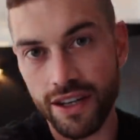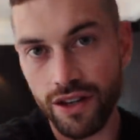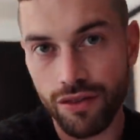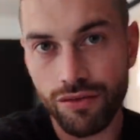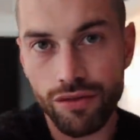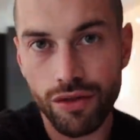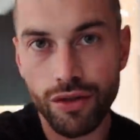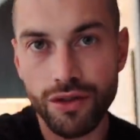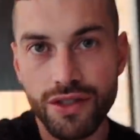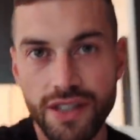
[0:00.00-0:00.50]
good
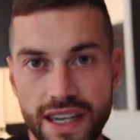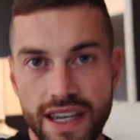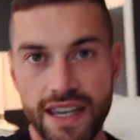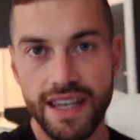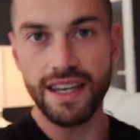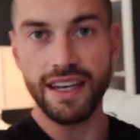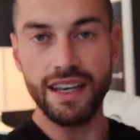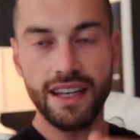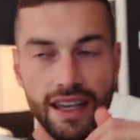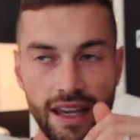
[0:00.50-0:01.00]

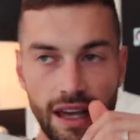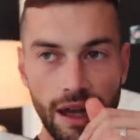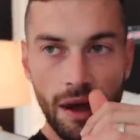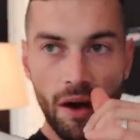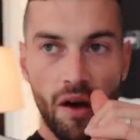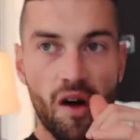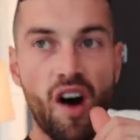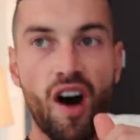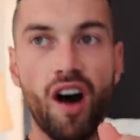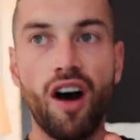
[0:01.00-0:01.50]
routine
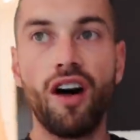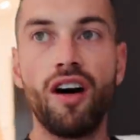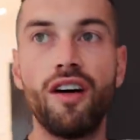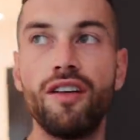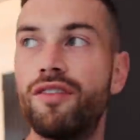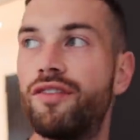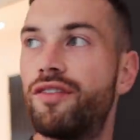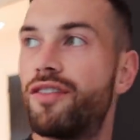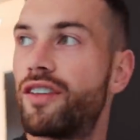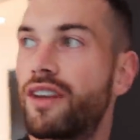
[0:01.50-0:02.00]

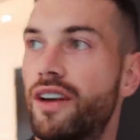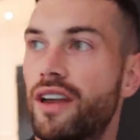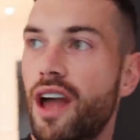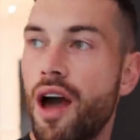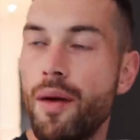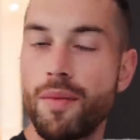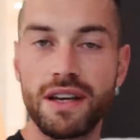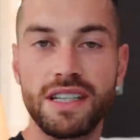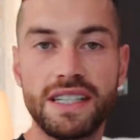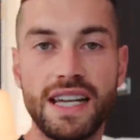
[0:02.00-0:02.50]
of
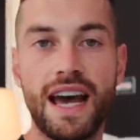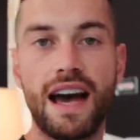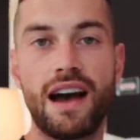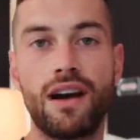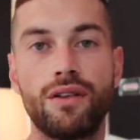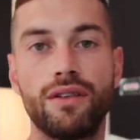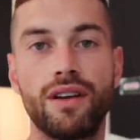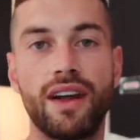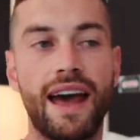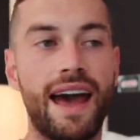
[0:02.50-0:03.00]
coming
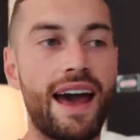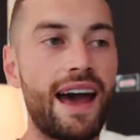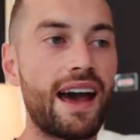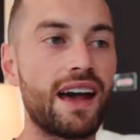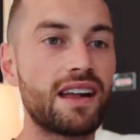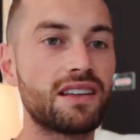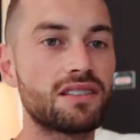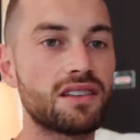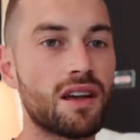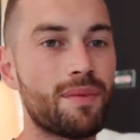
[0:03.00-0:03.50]
down
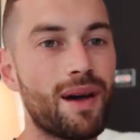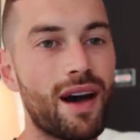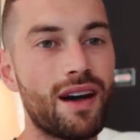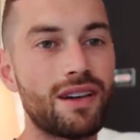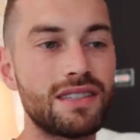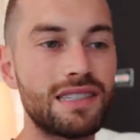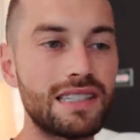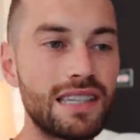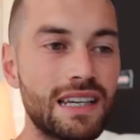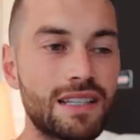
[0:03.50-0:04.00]
at
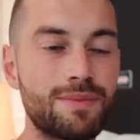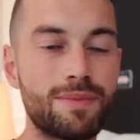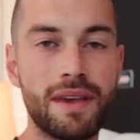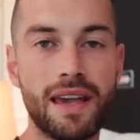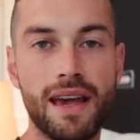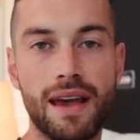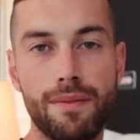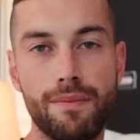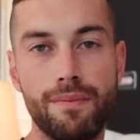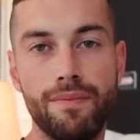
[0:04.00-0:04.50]
about 6
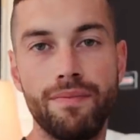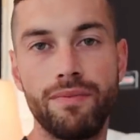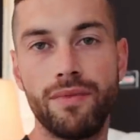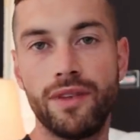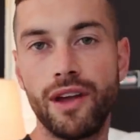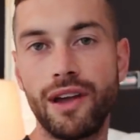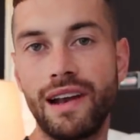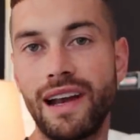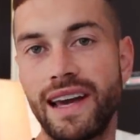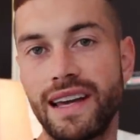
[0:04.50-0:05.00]
PM,
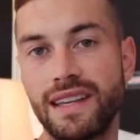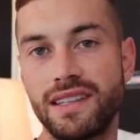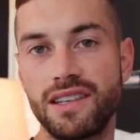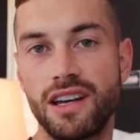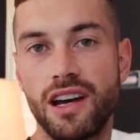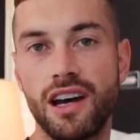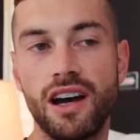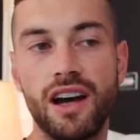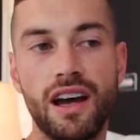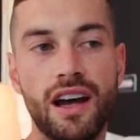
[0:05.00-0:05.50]
no
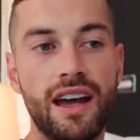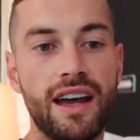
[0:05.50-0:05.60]
later,